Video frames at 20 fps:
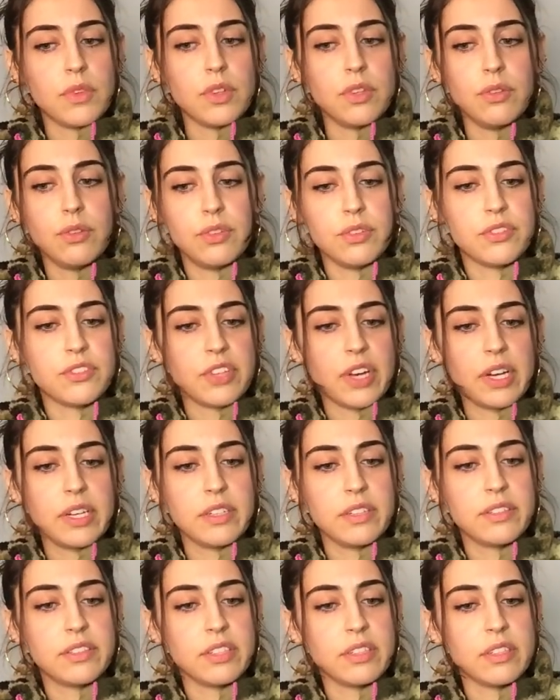you
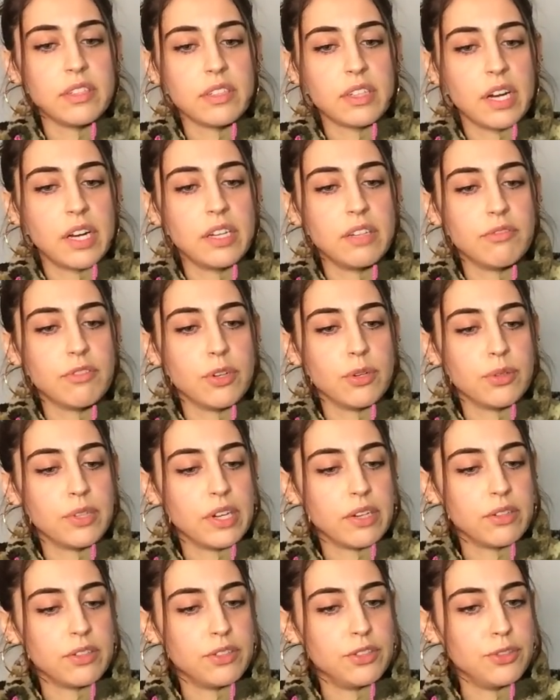decided to kind of go
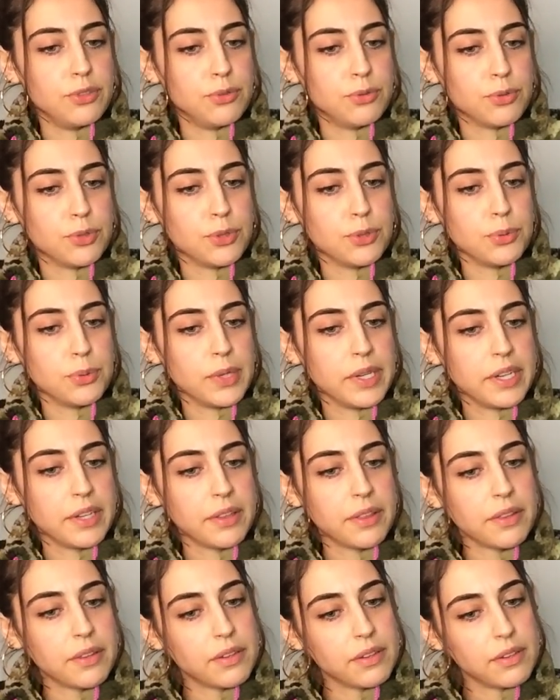down a new route with.